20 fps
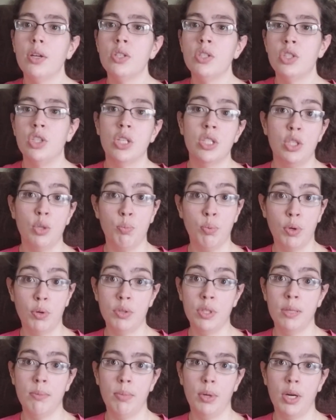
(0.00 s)
just a
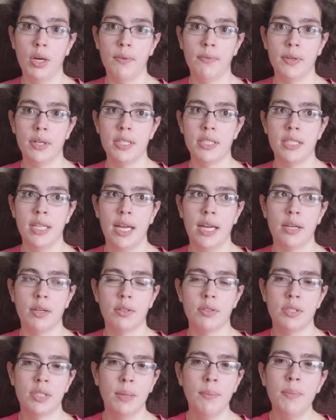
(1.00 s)
protein bar for a snack,
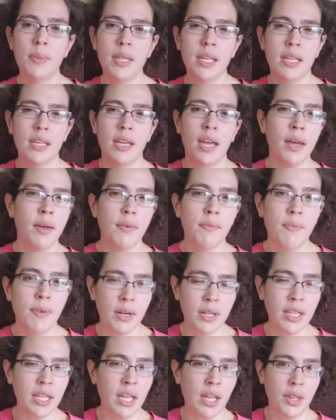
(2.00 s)
or something
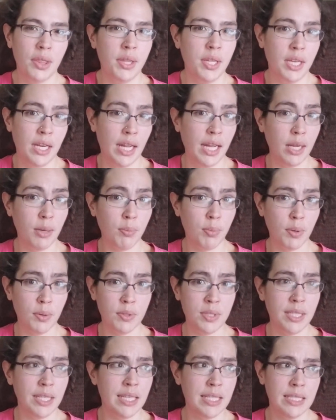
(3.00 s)
fairly healthy and high in
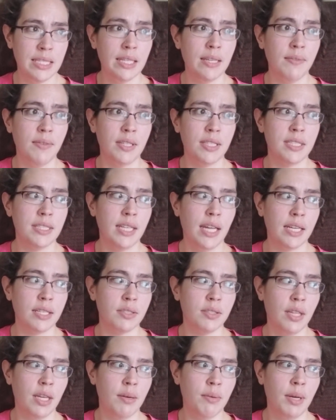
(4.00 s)
protein as an evening snack,
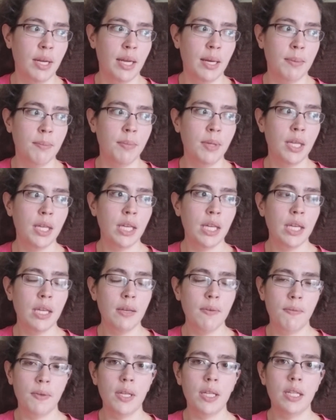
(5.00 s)
so that way I'm
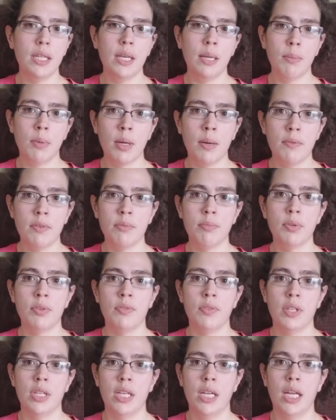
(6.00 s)
filled and I'm comfortable
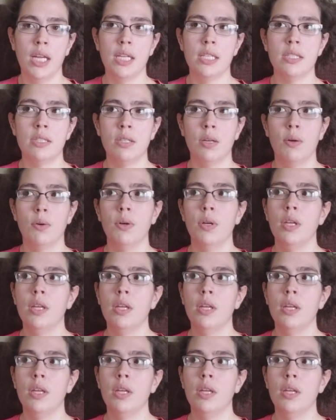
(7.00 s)
for the night. So,